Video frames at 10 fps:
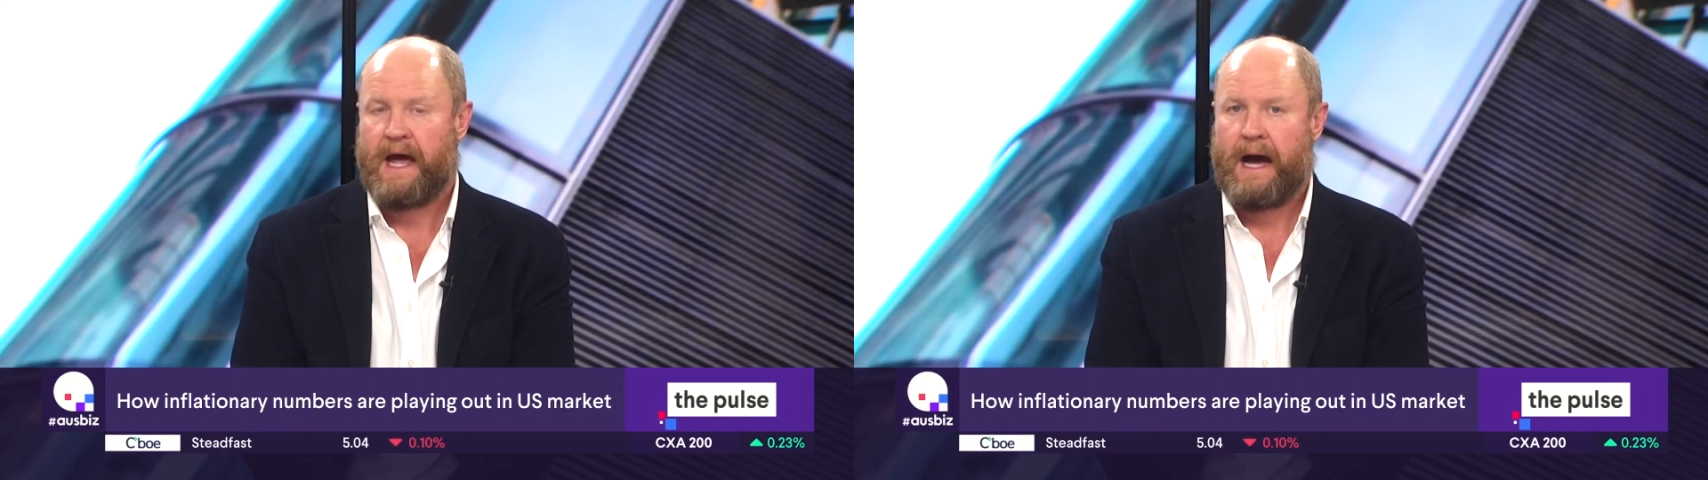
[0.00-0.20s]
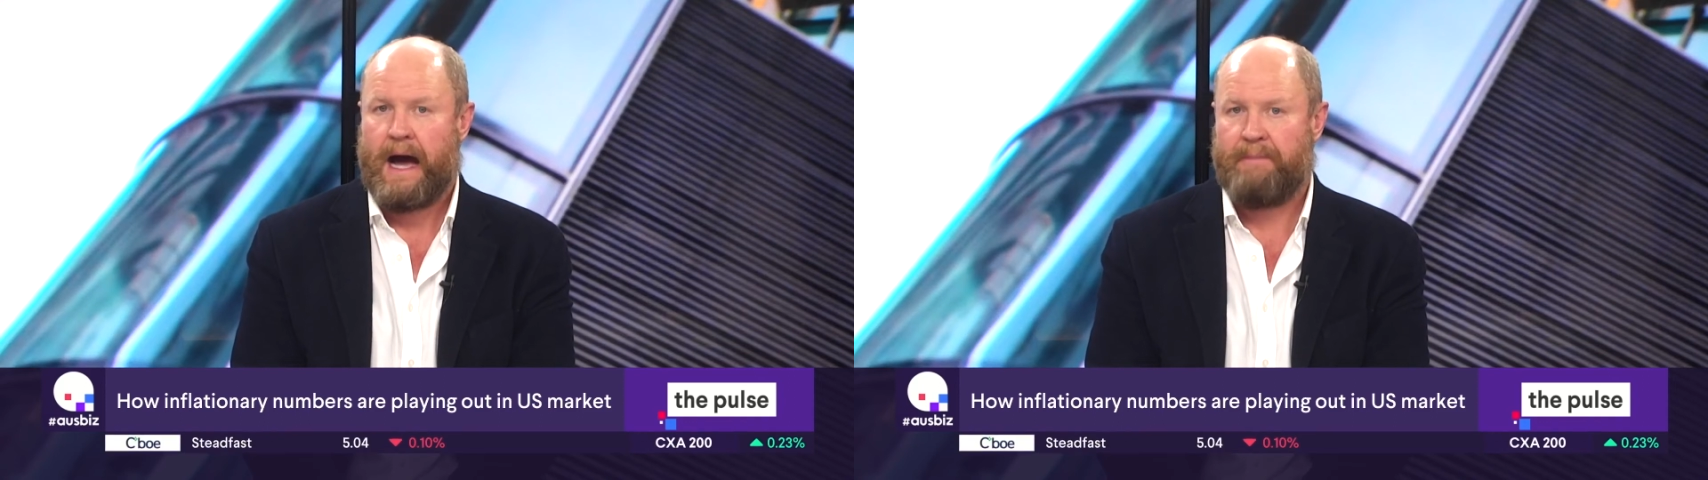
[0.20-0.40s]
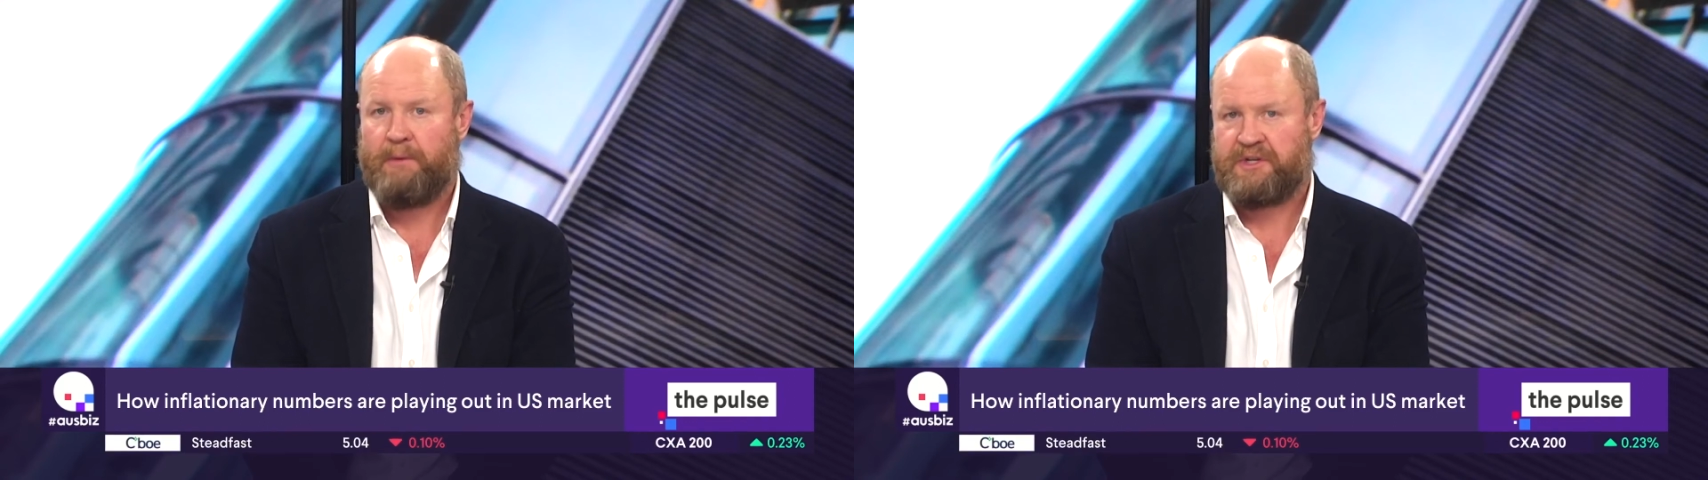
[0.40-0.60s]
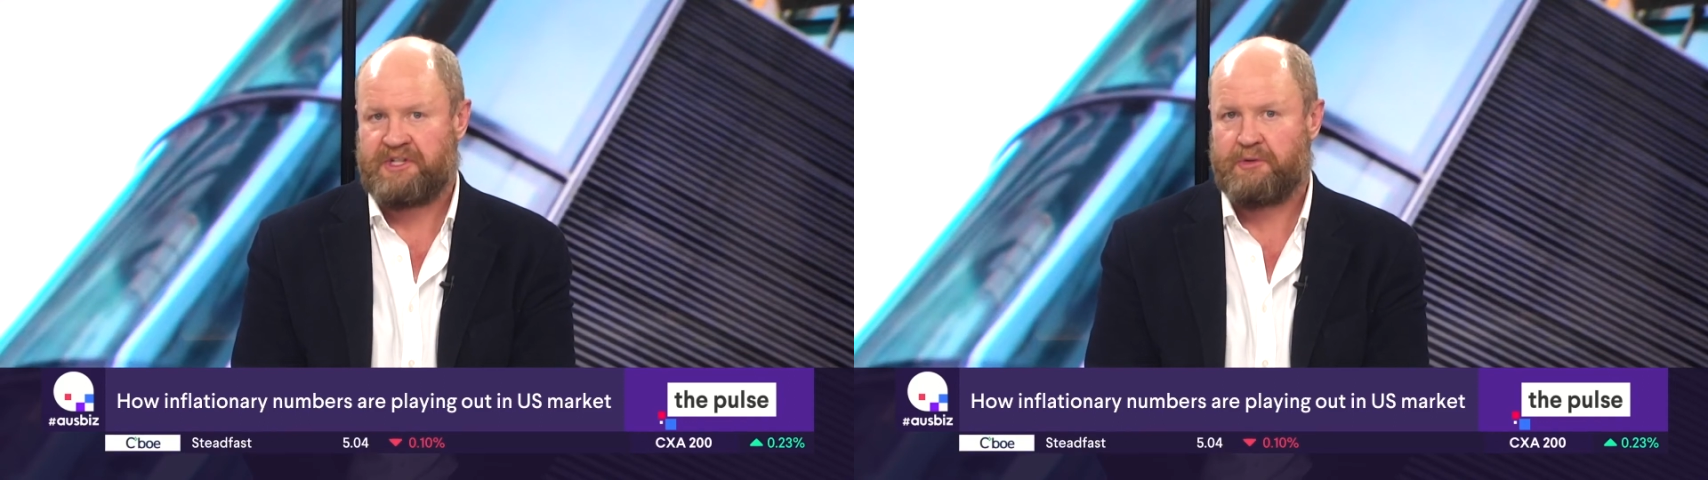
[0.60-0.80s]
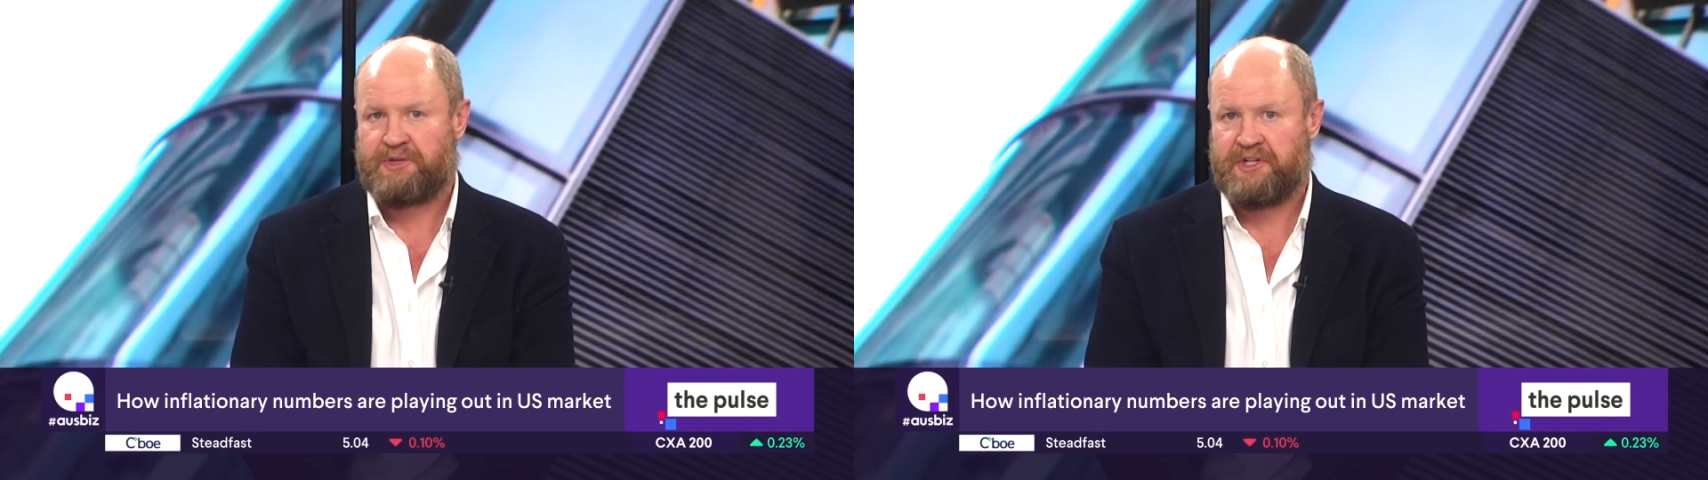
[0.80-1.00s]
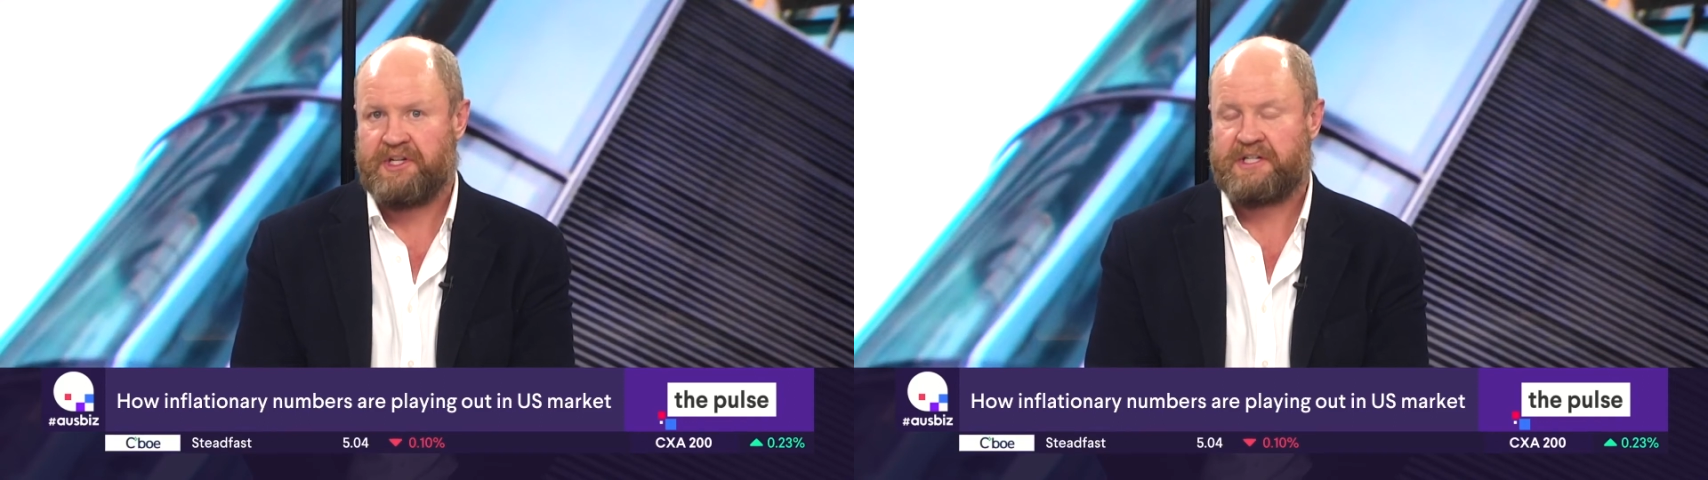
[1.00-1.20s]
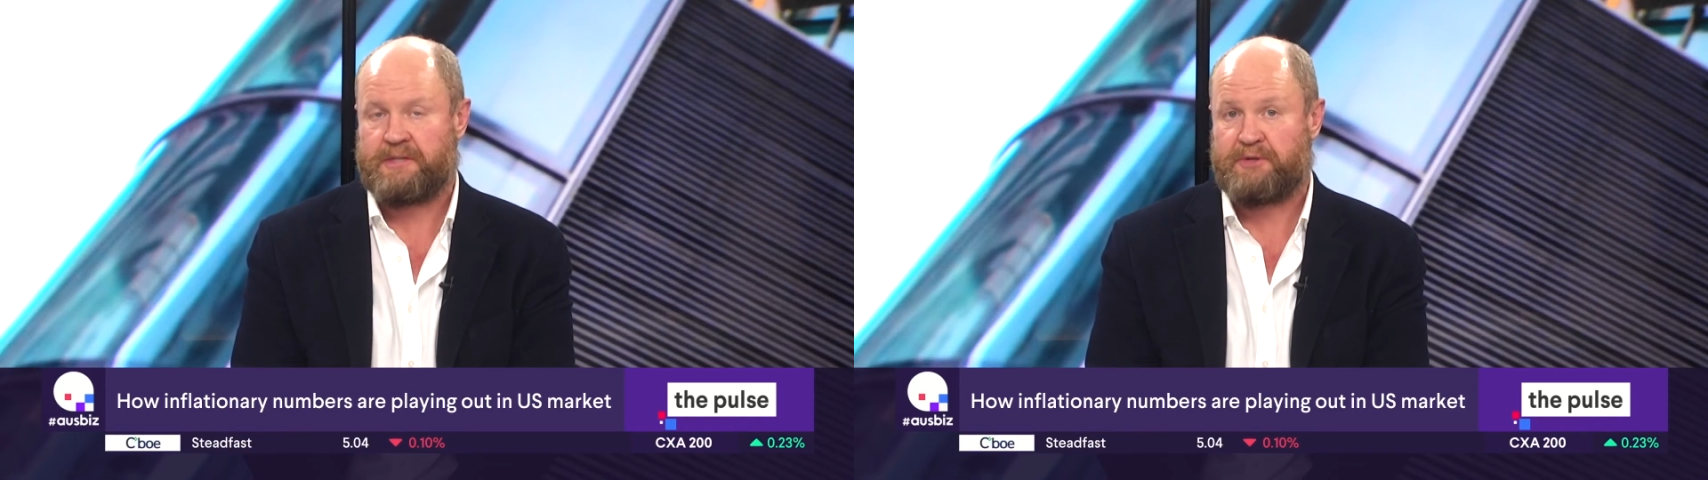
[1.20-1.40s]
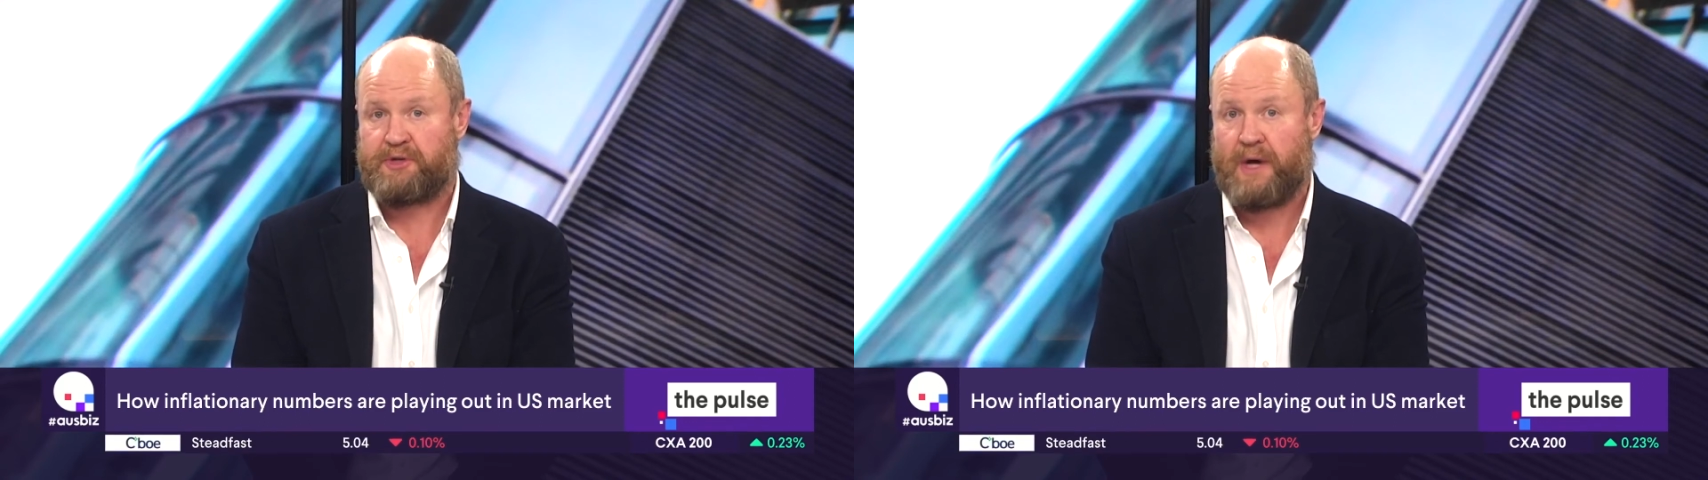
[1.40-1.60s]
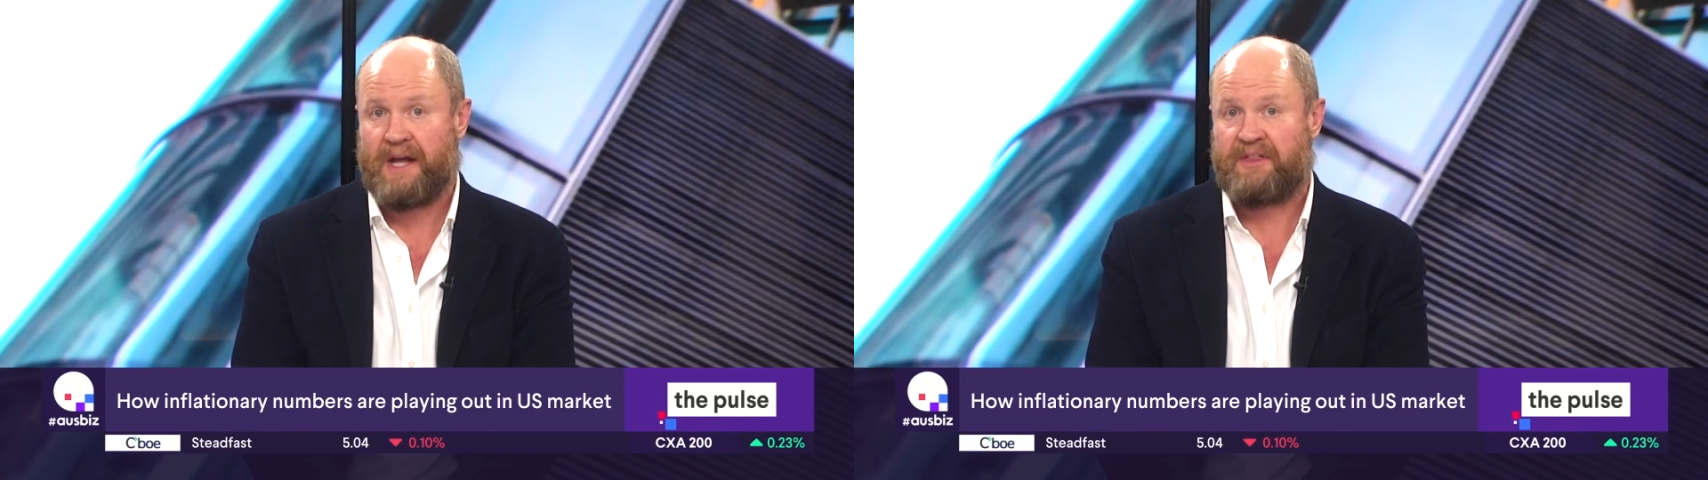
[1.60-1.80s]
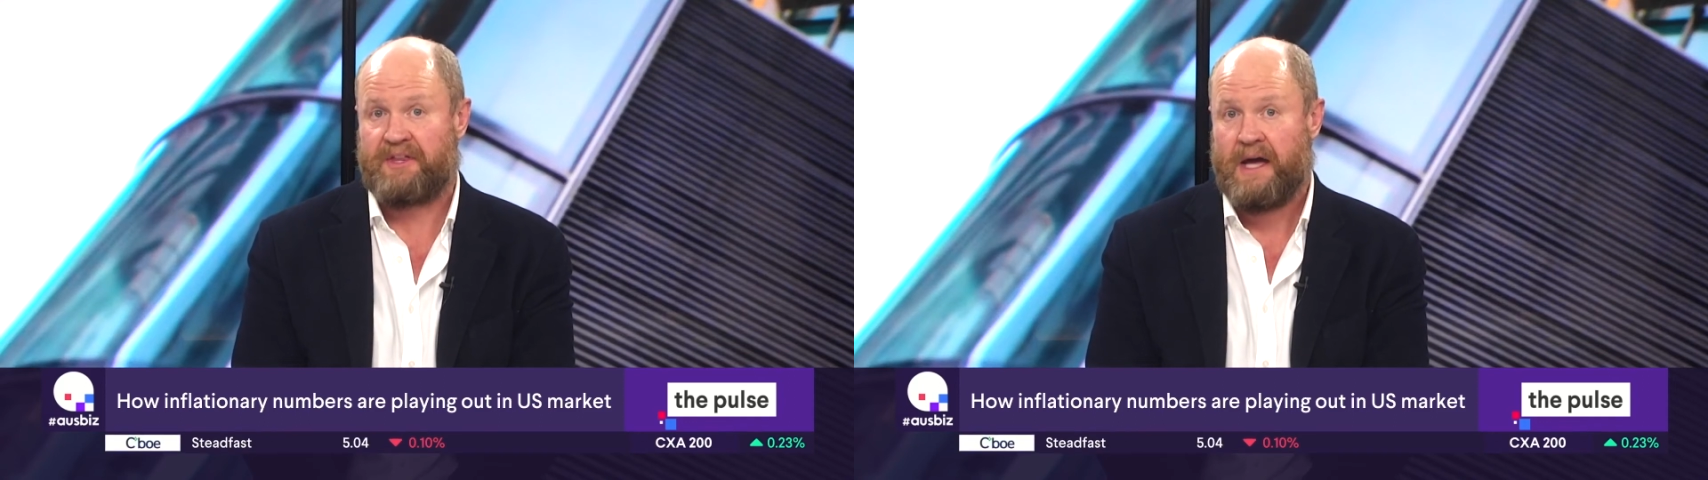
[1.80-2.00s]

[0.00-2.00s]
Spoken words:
but we're still seeing some strength